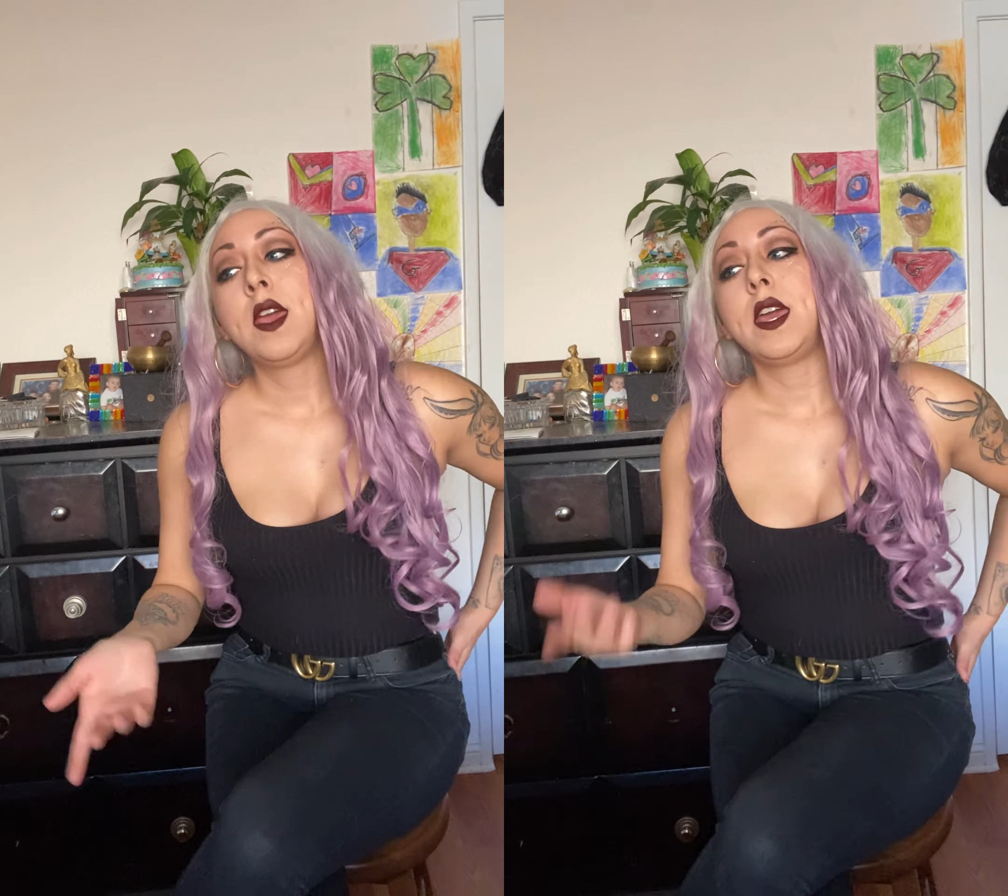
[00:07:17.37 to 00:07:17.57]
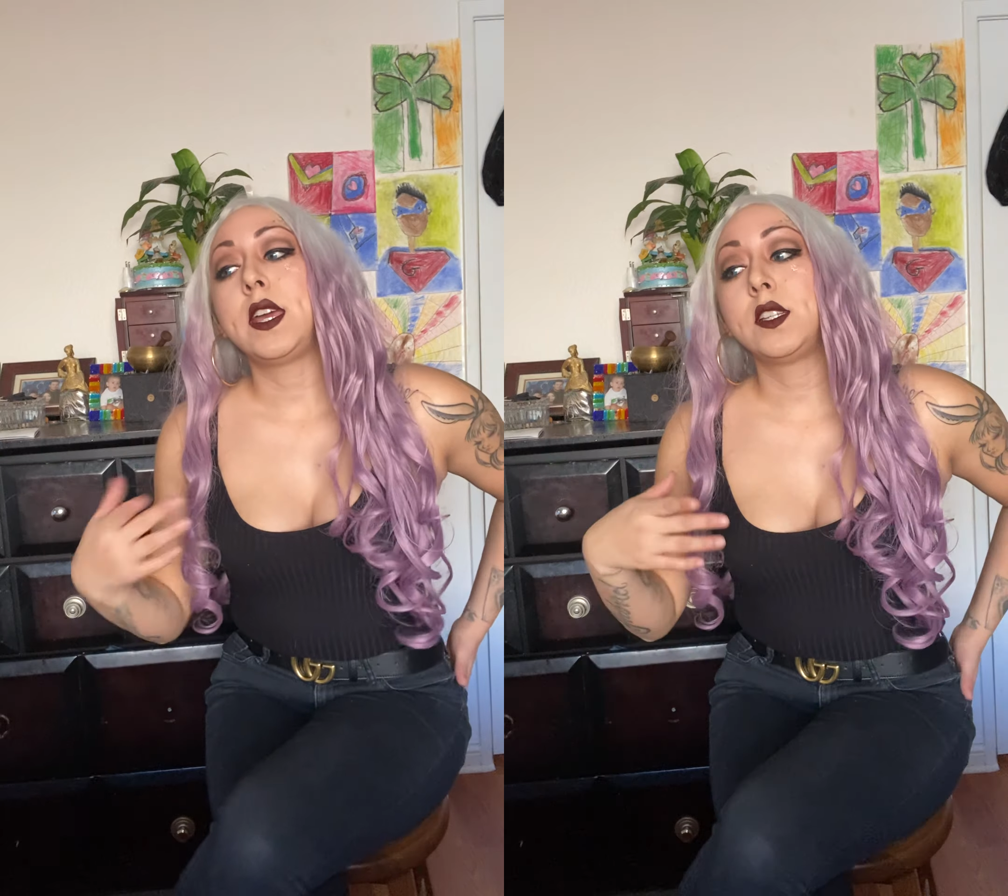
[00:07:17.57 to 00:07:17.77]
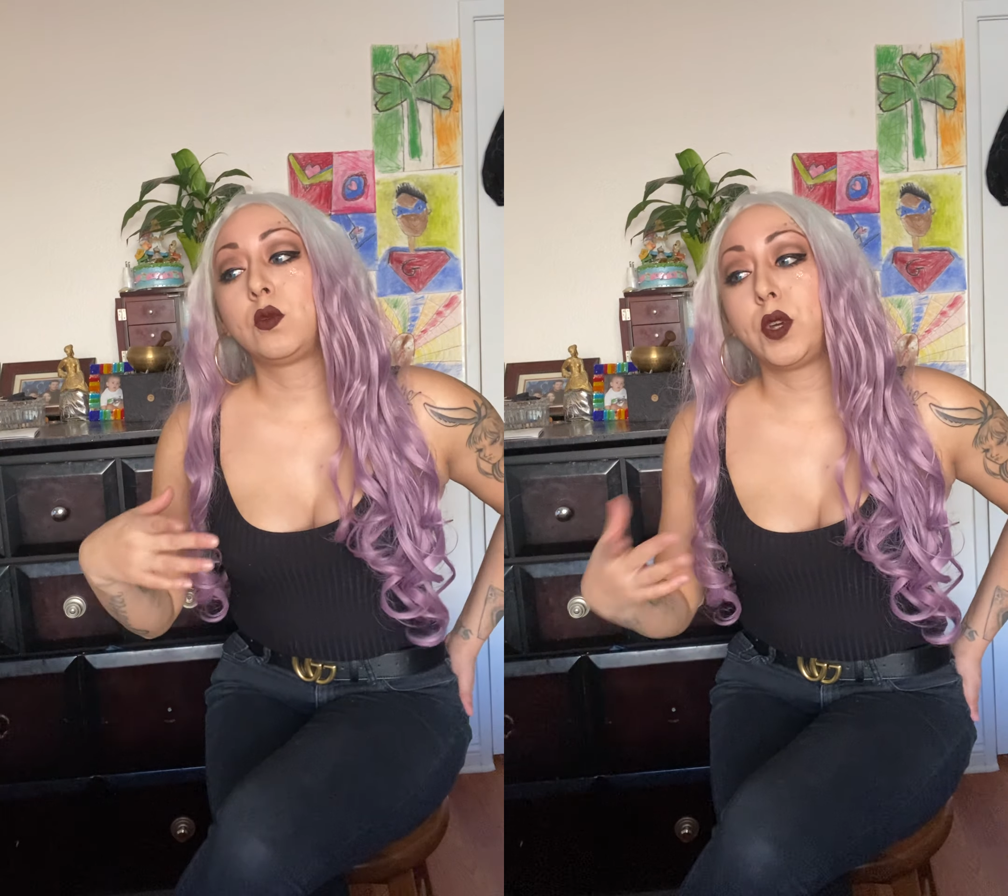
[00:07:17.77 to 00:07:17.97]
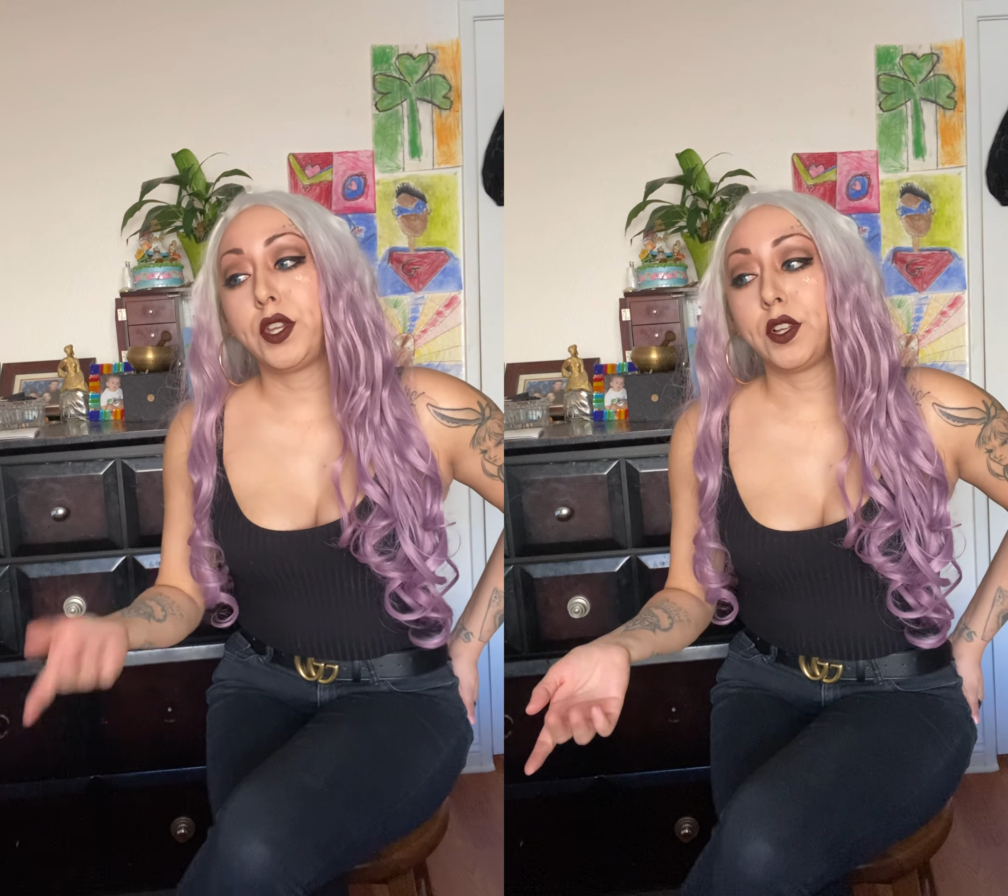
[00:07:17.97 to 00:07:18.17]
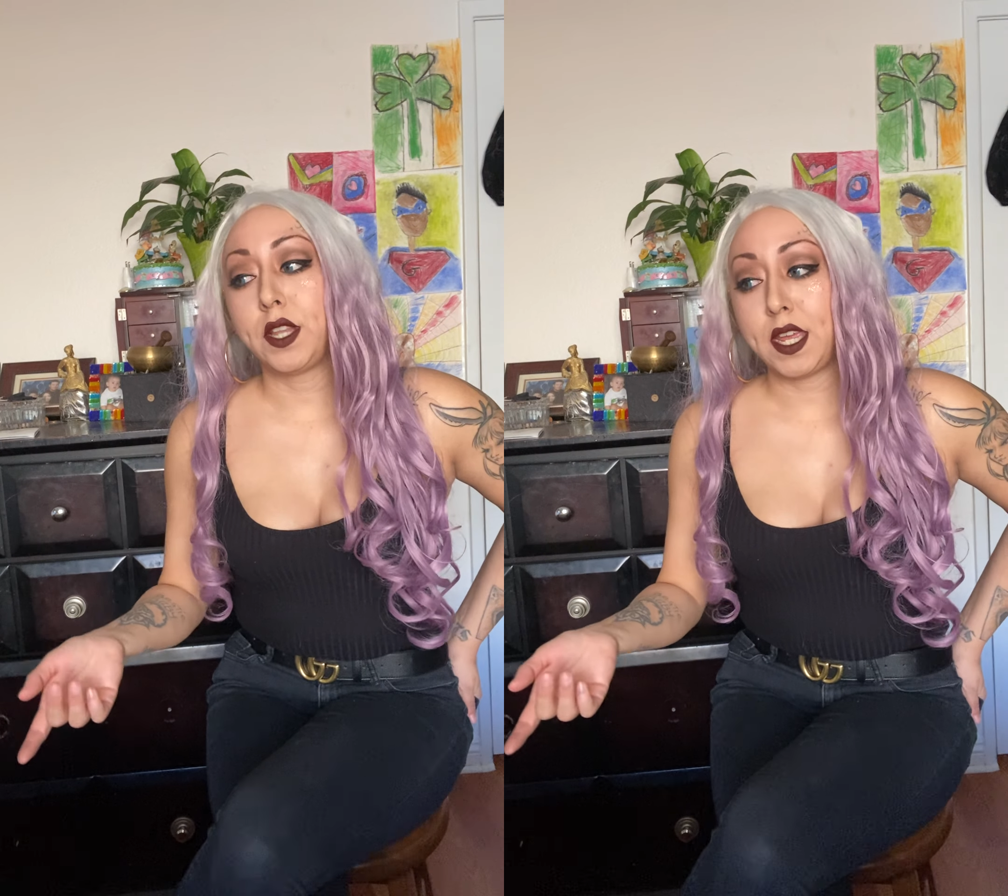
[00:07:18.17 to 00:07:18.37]
is when
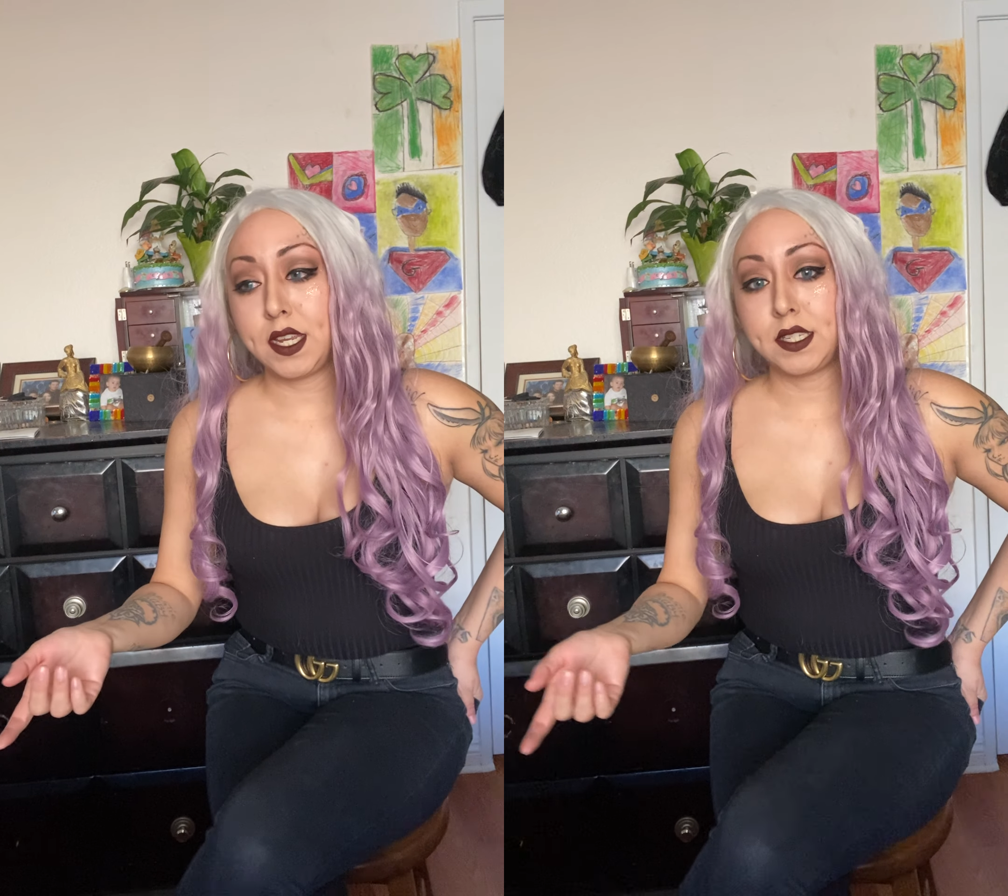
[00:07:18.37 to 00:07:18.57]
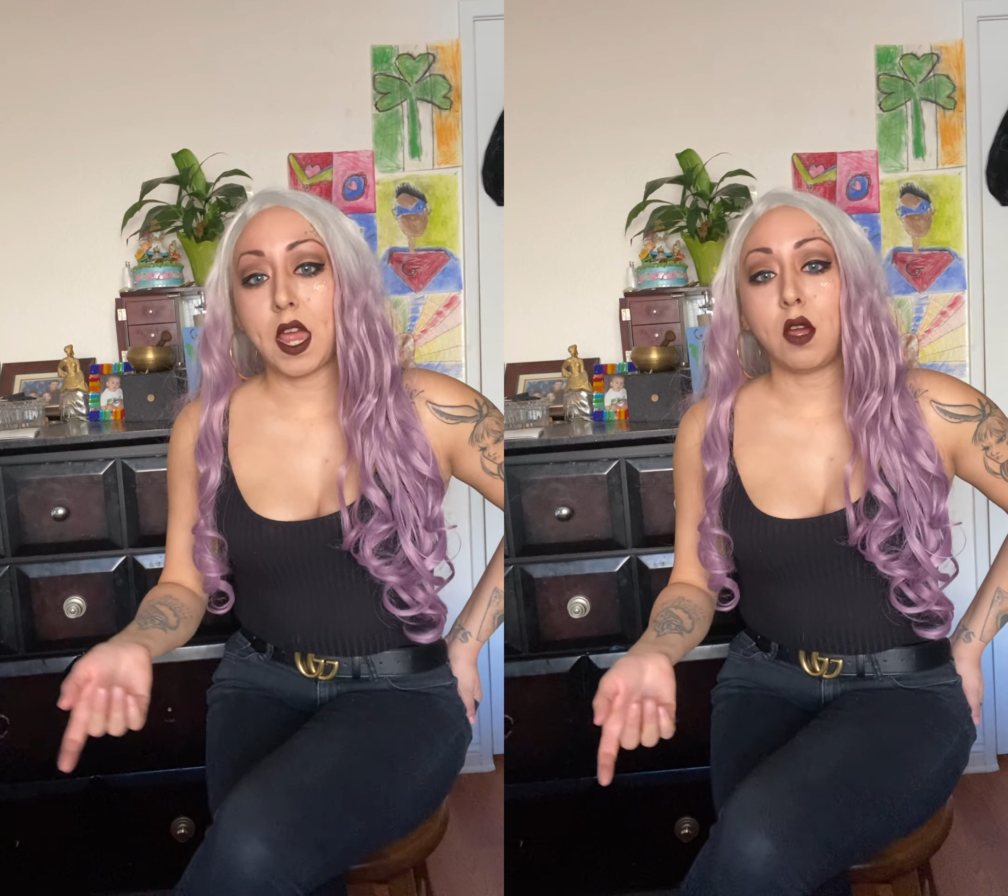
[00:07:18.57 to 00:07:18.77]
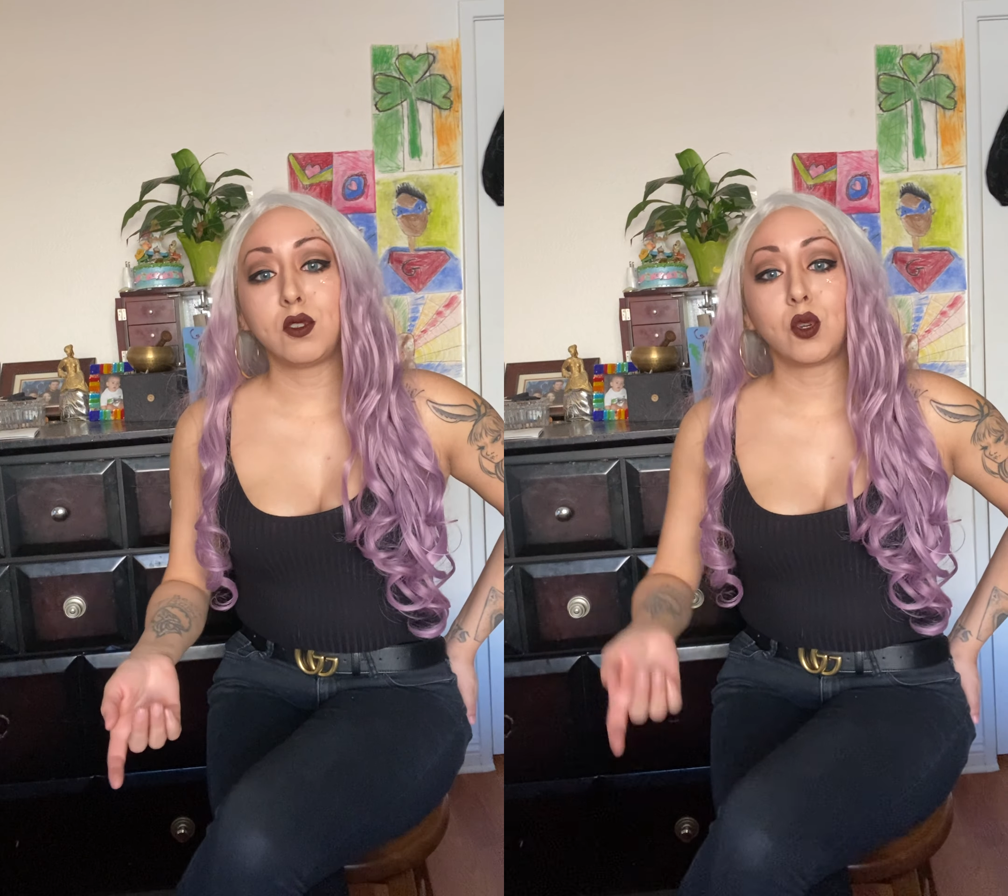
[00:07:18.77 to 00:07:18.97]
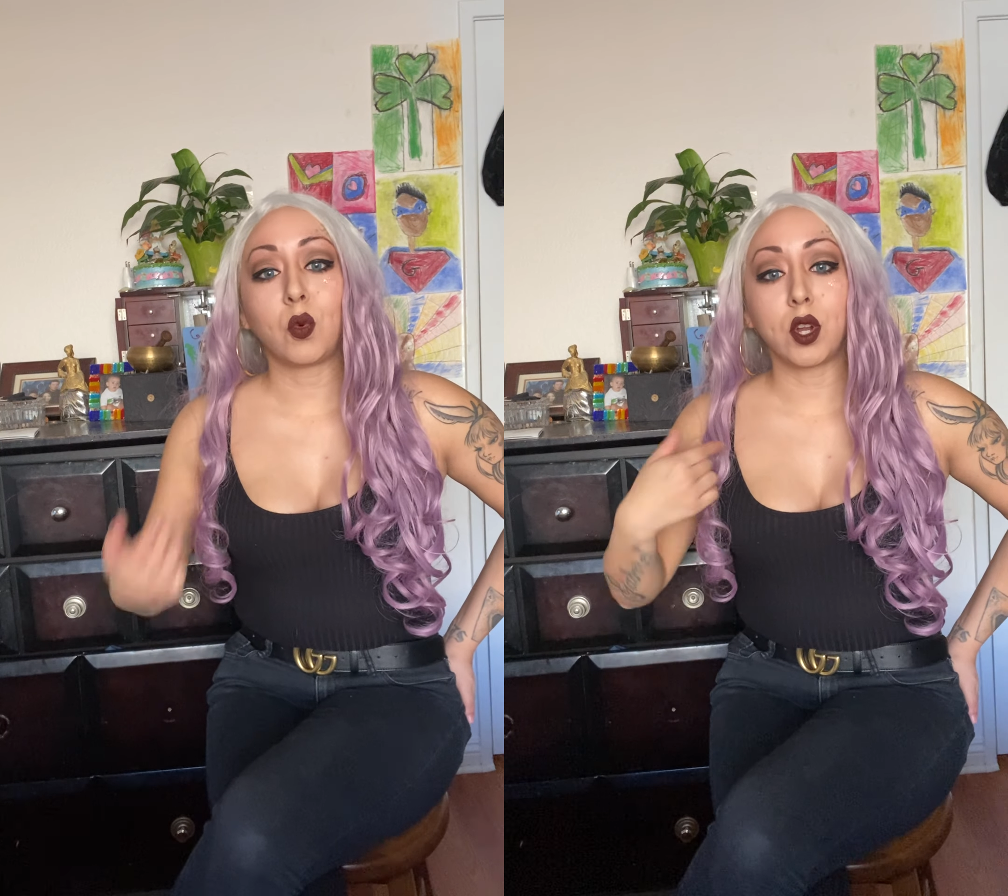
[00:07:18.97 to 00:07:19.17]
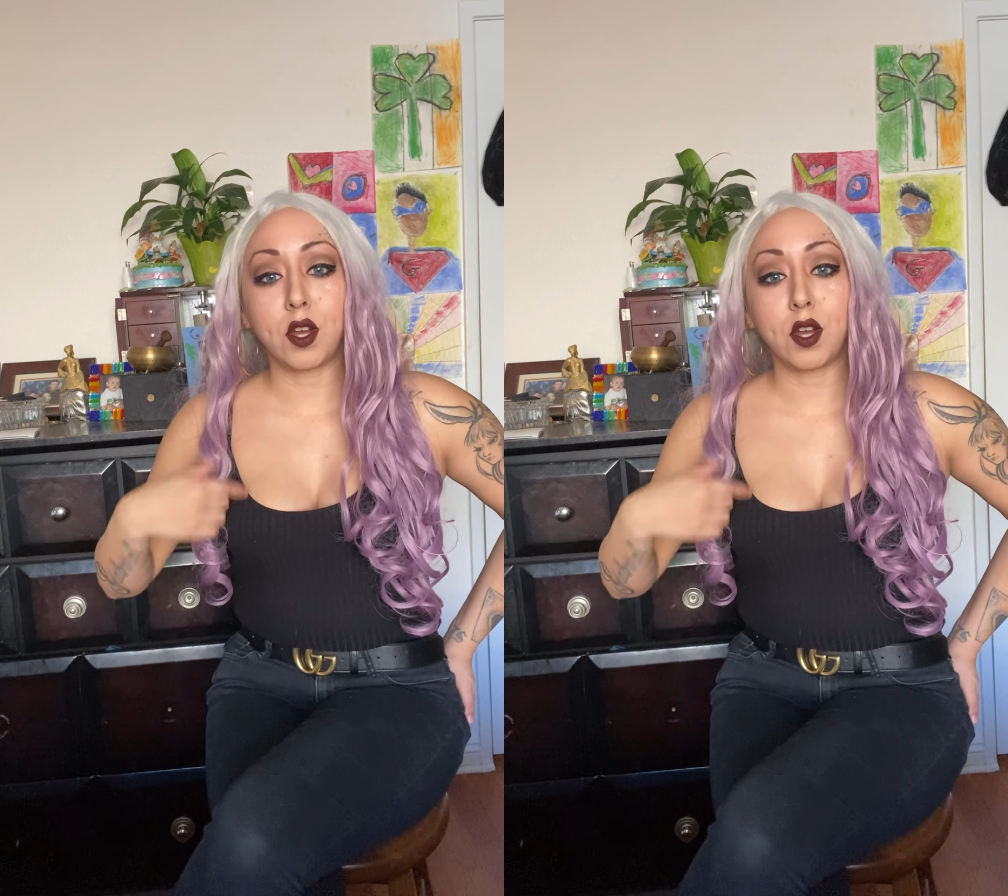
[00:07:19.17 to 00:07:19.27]
you're laying down to work